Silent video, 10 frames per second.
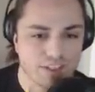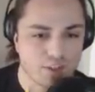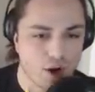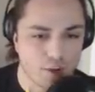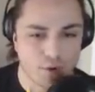
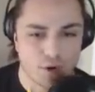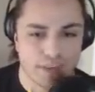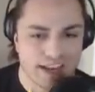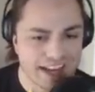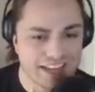Yarbrough.
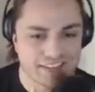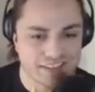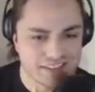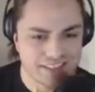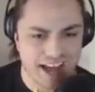They got a
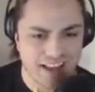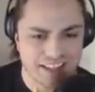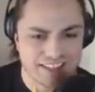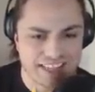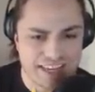
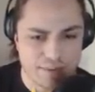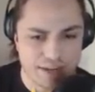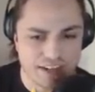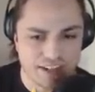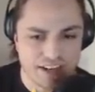solid team
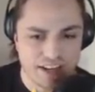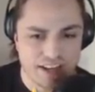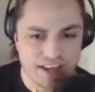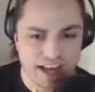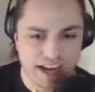here.
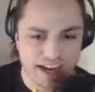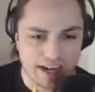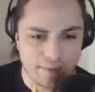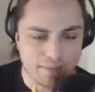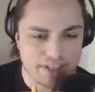
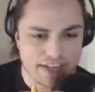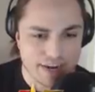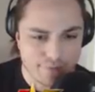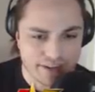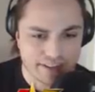Um,
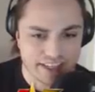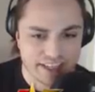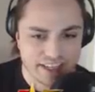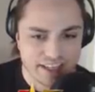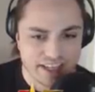
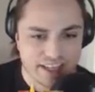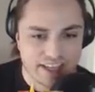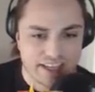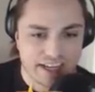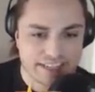definitely
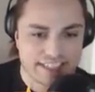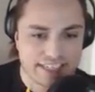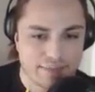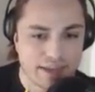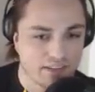a
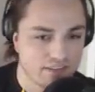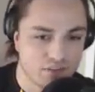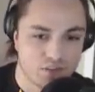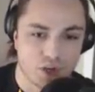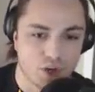team that
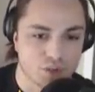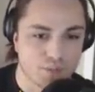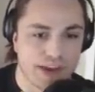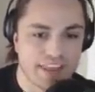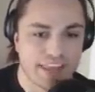shows
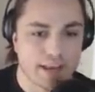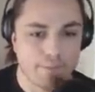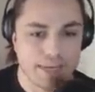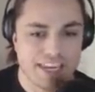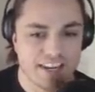why they
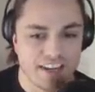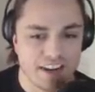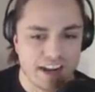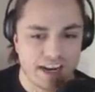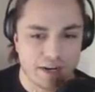competed.
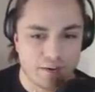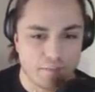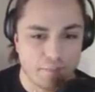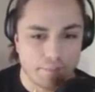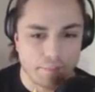Um,
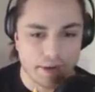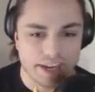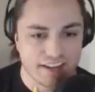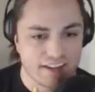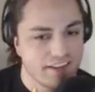
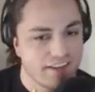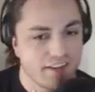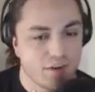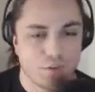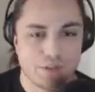but
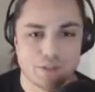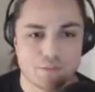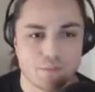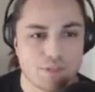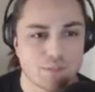we
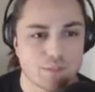just we just